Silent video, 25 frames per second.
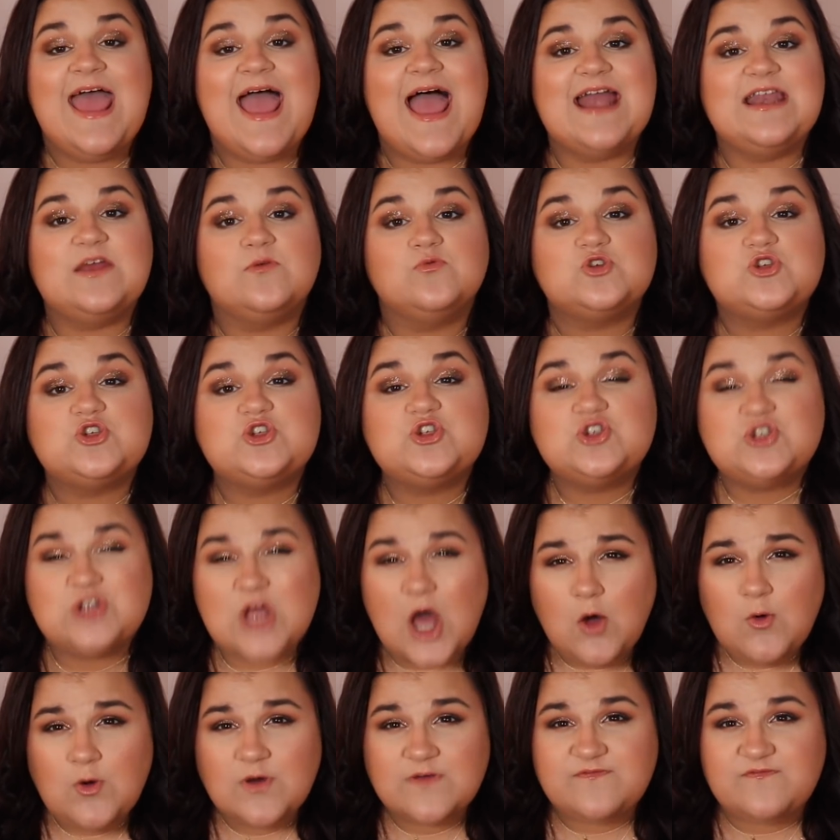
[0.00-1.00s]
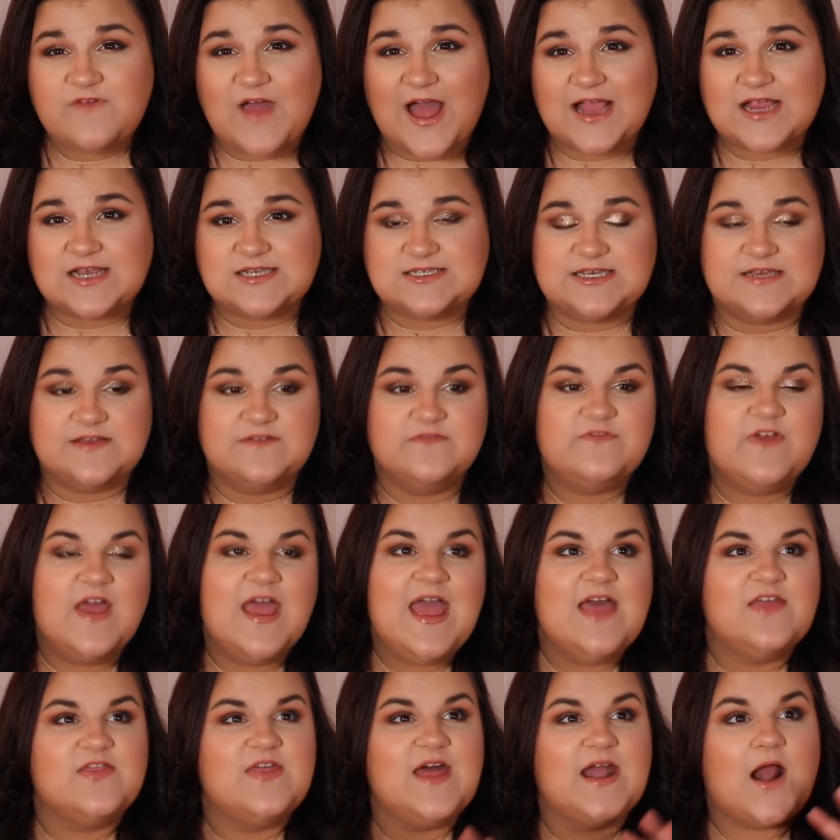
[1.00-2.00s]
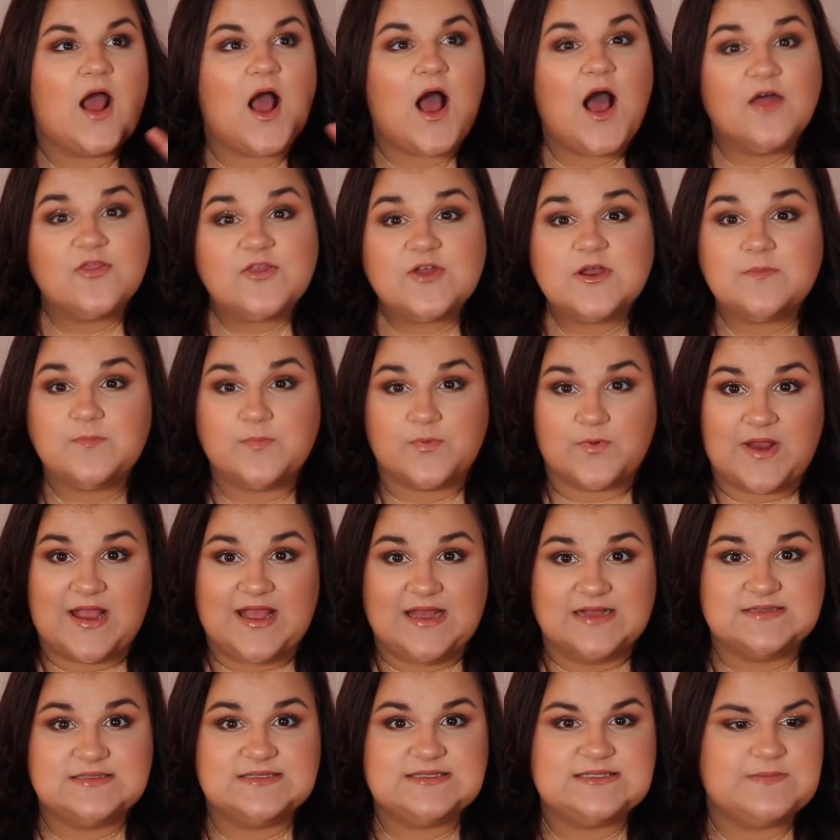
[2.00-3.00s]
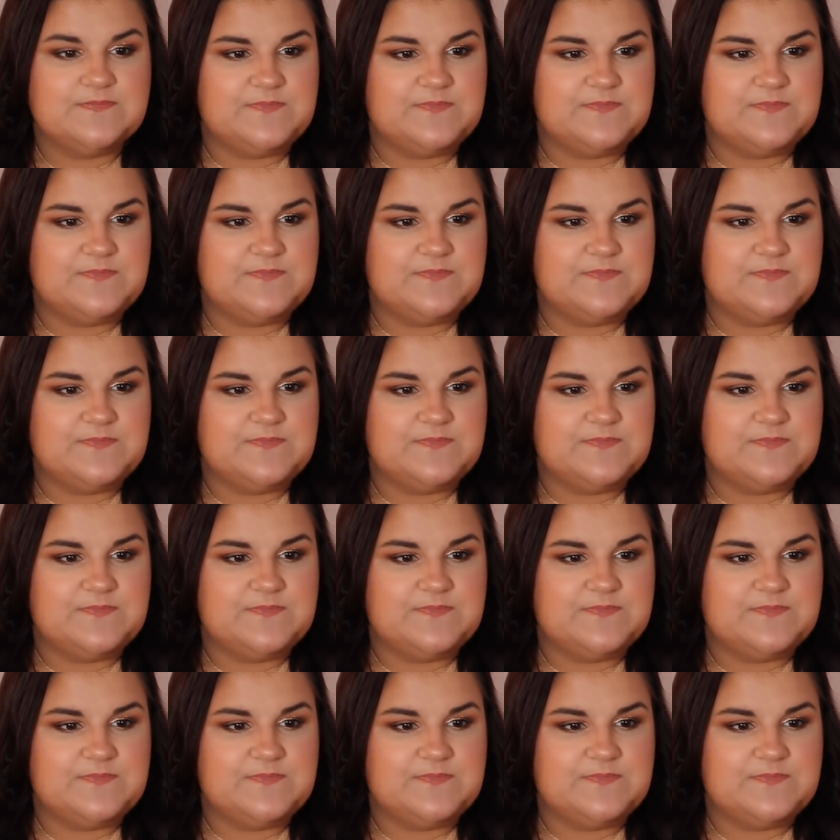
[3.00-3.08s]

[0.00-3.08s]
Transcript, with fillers: and it was so effective that other brands,